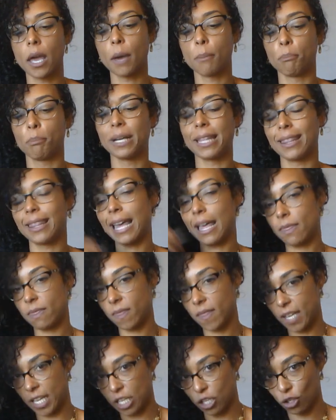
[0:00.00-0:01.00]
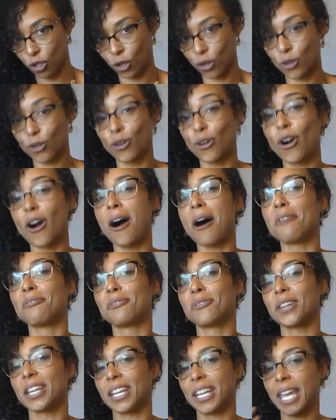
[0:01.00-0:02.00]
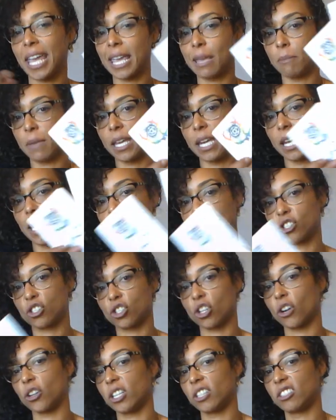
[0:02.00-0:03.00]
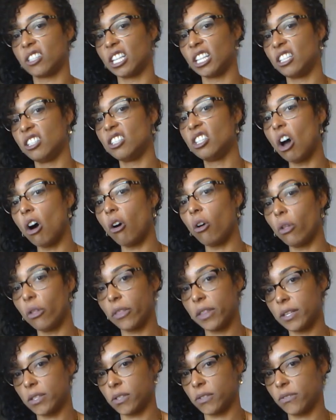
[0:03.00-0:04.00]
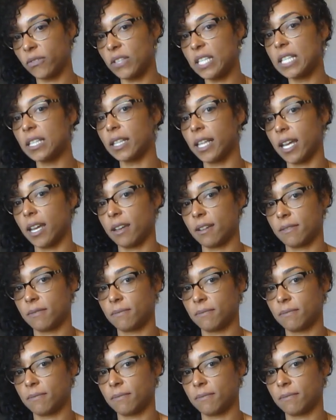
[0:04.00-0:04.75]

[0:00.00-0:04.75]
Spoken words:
But then the internal conflict came in and it started to dull this feeling.